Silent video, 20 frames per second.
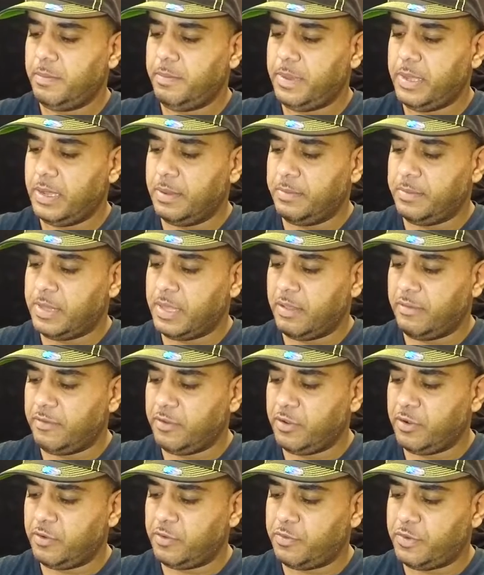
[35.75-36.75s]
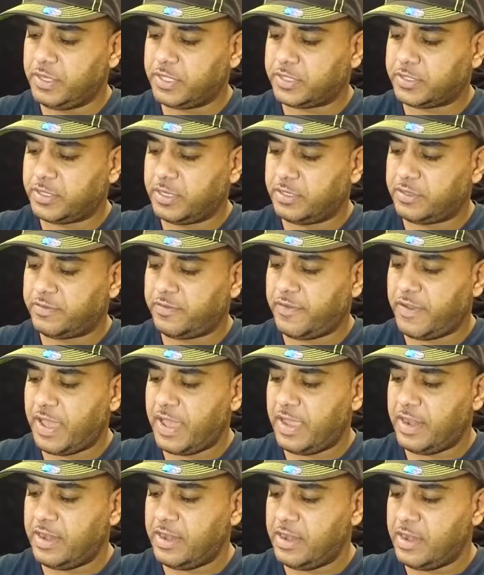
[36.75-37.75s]
BMW Viscon
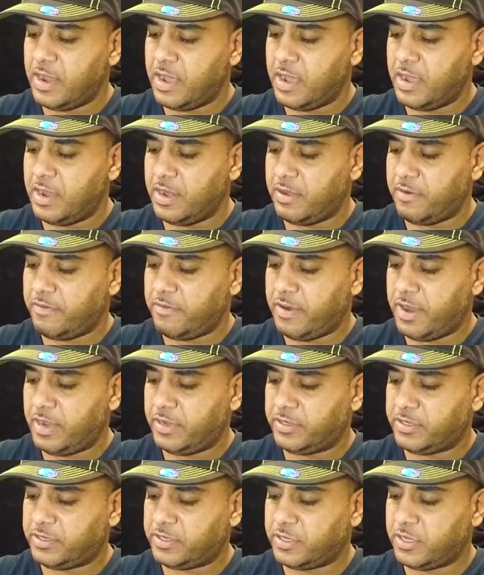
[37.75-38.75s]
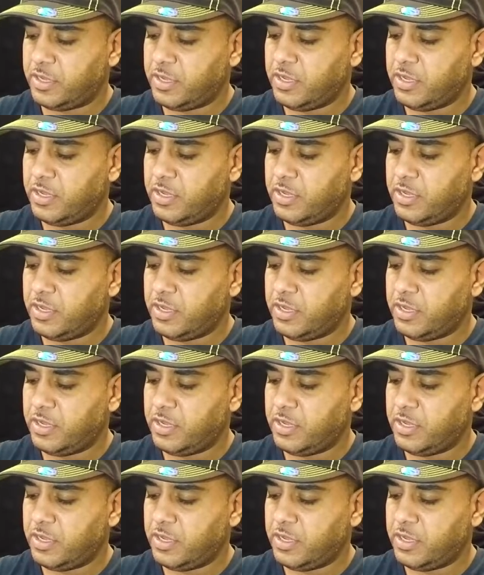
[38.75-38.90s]
fan nut wrench.